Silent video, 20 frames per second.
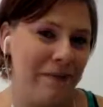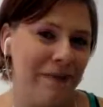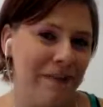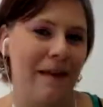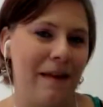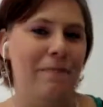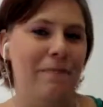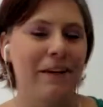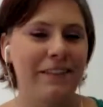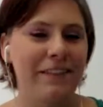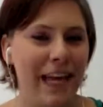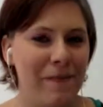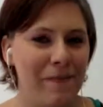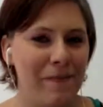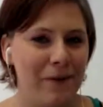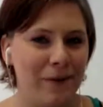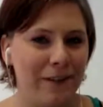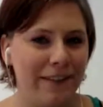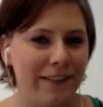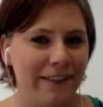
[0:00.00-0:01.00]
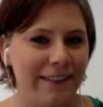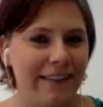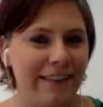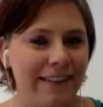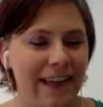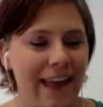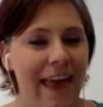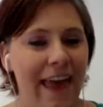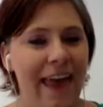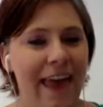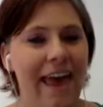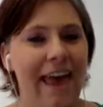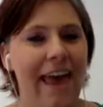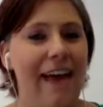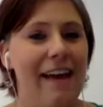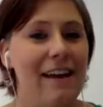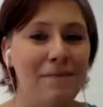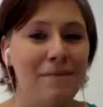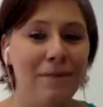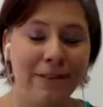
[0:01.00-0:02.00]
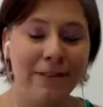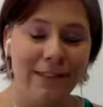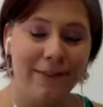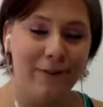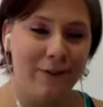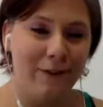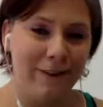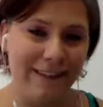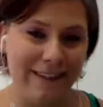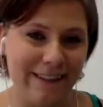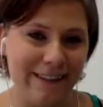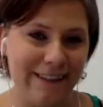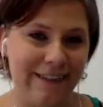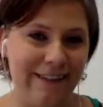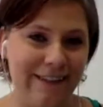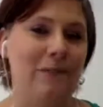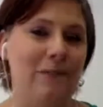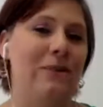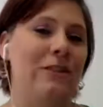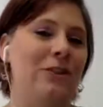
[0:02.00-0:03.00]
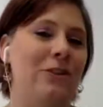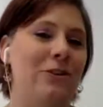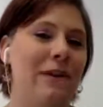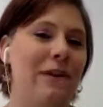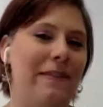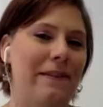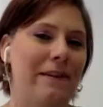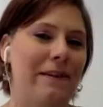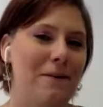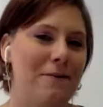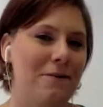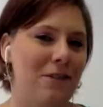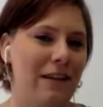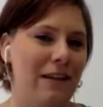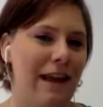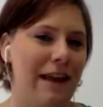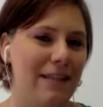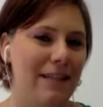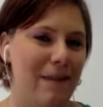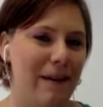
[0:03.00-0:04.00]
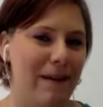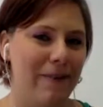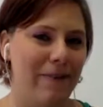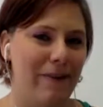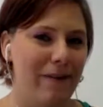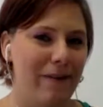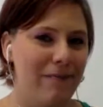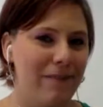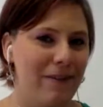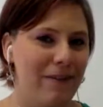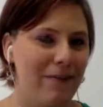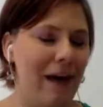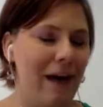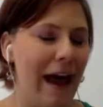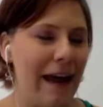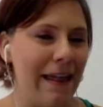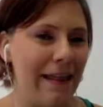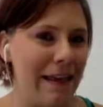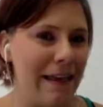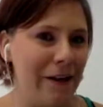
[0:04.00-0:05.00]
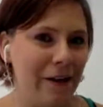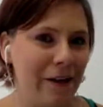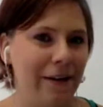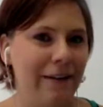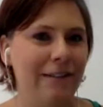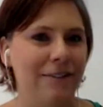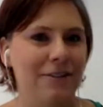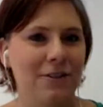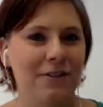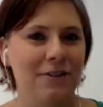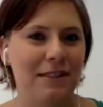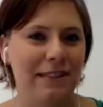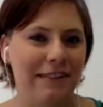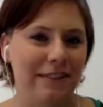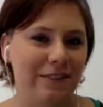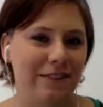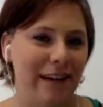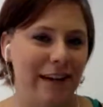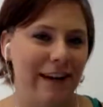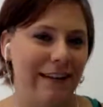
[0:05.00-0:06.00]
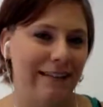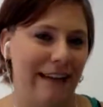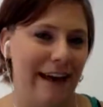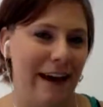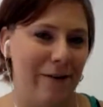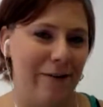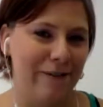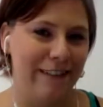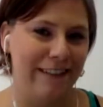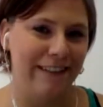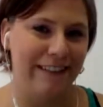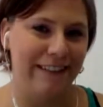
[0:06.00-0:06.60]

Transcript: and part-time courses and immersive courses, which you get the coaching aspect from. So highly encourage you to check us out.